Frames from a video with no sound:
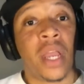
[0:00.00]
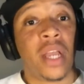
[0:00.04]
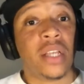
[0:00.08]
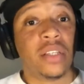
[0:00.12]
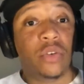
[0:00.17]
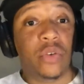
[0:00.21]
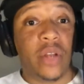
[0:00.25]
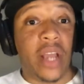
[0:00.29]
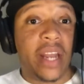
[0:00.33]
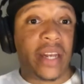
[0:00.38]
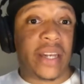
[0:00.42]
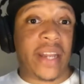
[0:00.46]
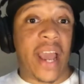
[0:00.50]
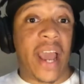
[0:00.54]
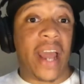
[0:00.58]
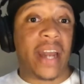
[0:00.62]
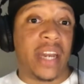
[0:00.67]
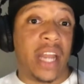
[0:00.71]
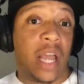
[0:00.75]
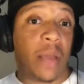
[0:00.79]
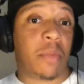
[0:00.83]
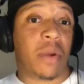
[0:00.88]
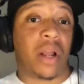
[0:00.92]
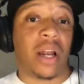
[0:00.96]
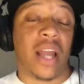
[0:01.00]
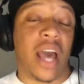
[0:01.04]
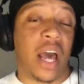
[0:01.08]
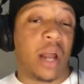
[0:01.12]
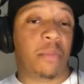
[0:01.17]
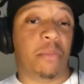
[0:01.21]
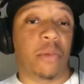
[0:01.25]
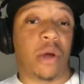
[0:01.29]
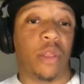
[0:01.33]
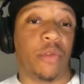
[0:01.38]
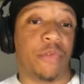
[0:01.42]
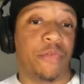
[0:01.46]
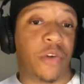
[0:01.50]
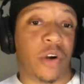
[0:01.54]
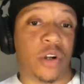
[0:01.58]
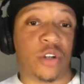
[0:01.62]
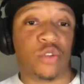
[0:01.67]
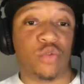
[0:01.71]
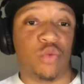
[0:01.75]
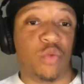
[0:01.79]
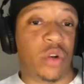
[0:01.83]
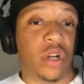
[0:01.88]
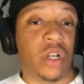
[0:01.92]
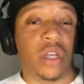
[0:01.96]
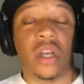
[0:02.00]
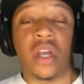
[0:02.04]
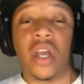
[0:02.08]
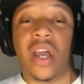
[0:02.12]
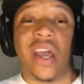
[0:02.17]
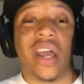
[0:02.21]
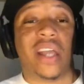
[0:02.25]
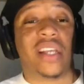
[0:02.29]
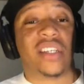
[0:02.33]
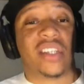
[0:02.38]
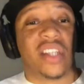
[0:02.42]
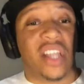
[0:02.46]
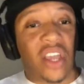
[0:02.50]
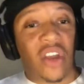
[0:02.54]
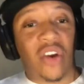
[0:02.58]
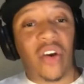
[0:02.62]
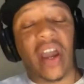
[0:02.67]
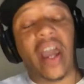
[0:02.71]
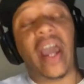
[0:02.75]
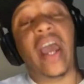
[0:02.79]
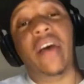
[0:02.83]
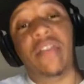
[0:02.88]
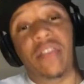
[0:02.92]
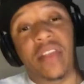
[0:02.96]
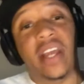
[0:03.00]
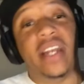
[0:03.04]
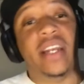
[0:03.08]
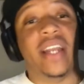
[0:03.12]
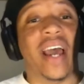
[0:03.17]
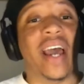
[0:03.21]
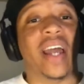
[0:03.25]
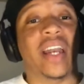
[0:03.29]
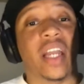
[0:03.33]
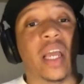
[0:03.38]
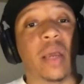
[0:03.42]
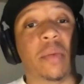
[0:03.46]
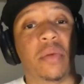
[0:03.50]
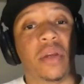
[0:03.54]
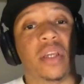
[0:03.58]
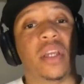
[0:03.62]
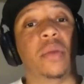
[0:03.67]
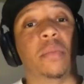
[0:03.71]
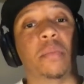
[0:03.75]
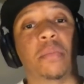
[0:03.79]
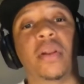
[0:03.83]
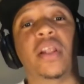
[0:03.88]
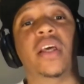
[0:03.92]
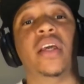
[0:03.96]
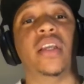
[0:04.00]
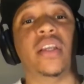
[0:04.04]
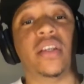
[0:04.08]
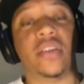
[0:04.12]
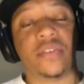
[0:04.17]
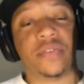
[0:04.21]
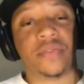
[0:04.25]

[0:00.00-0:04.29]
So that dynamic, a lot of motherfuckers wanna still have that dynamic in play.